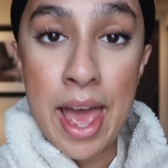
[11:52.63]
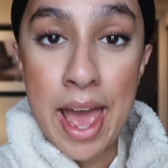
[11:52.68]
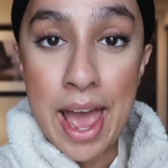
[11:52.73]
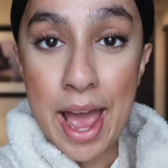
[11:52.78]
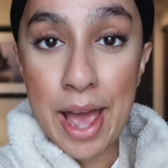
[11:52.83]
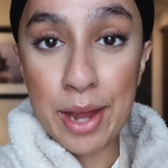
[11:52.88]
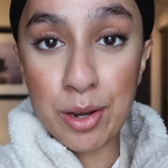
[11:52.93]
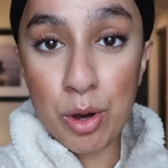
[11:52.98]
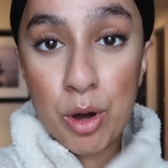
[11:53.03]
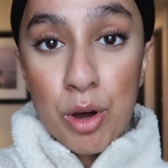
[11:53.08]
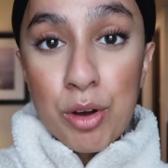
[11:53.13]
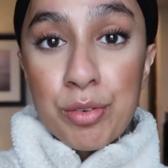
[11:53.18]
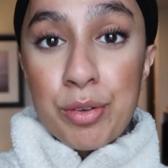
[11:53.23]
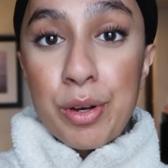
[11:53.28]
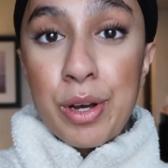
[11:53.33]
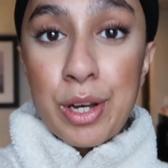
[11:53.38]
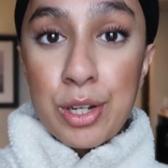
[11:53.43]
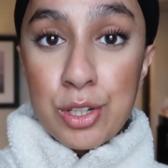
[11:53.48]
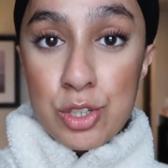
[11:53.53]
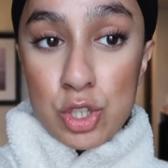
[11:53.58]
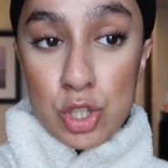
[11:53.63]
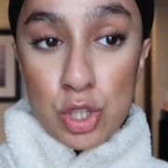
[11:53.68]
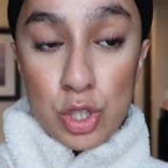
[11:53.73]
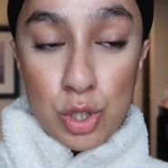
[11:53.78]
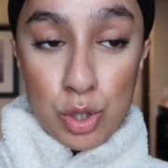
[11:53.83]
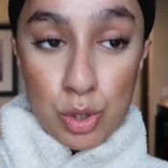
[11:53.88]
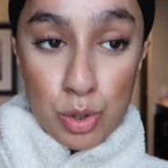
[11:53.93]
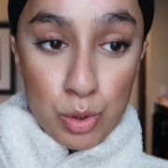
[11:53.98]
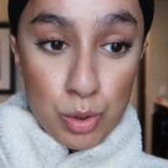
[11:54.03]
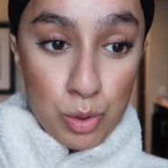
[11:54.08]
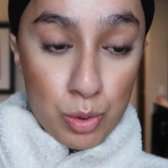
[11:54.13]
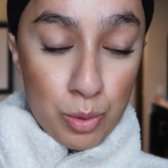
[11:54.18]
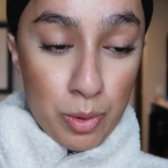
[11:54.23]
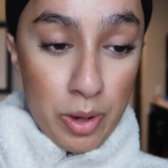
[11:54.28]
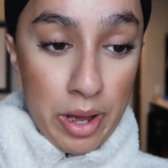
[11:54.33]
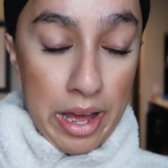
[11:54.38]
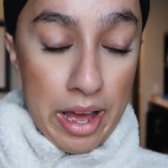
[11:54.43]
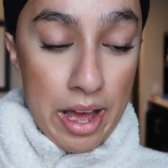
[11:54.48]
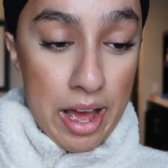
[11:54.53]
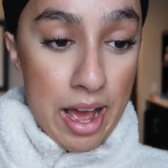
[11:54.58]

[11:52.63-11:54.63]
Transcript: head off to